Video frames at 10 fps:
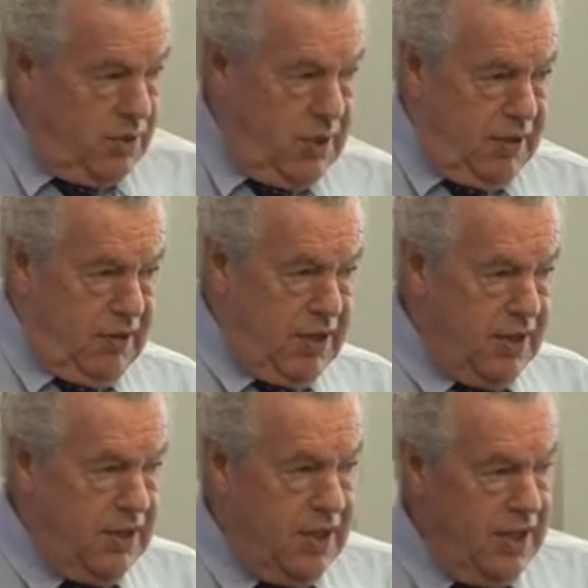to work
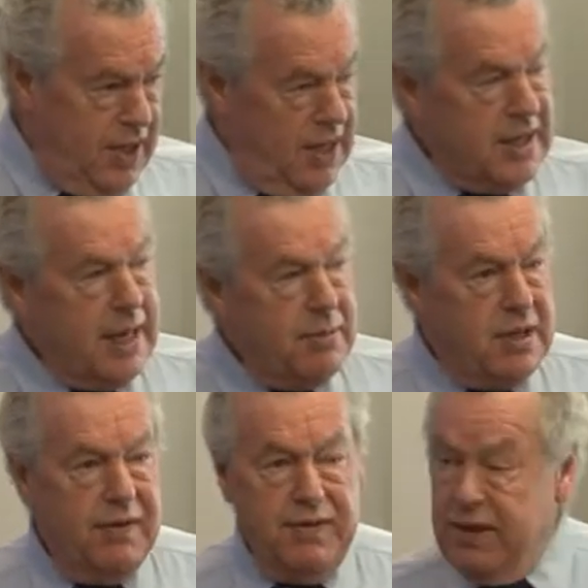rather than the
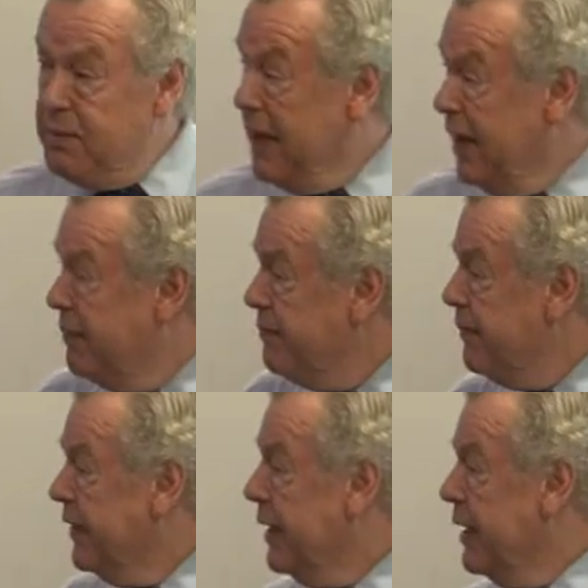adaptive, the better.
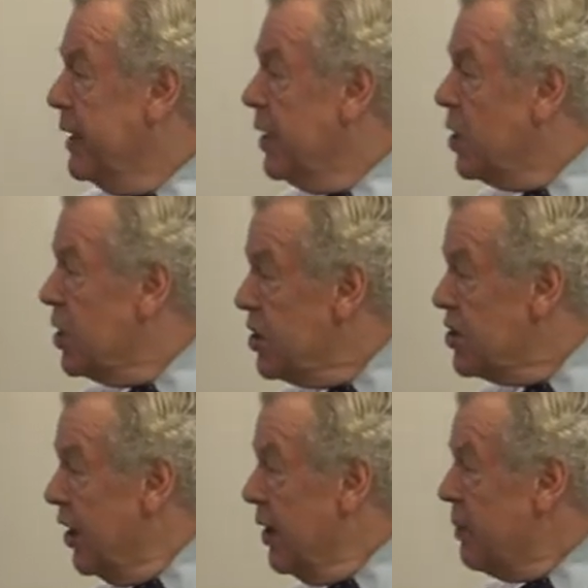
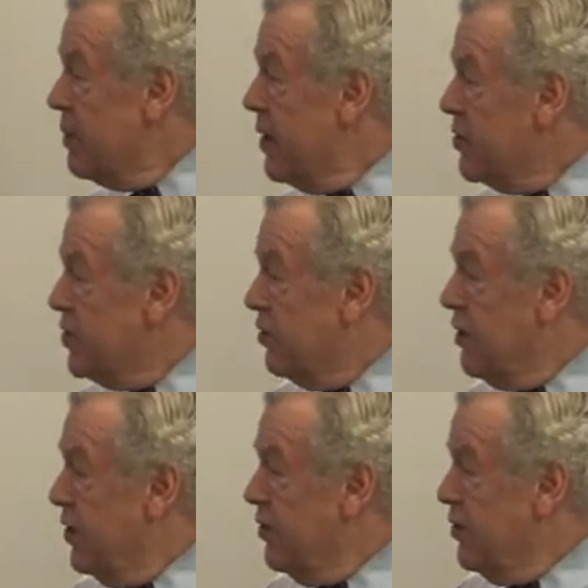So it promotes the
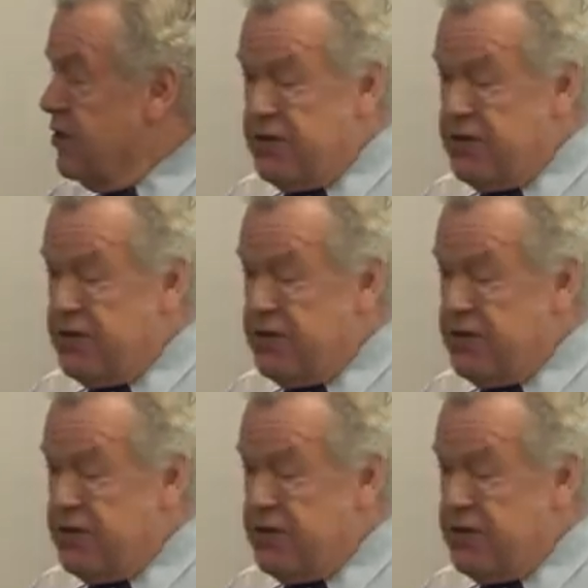growth of the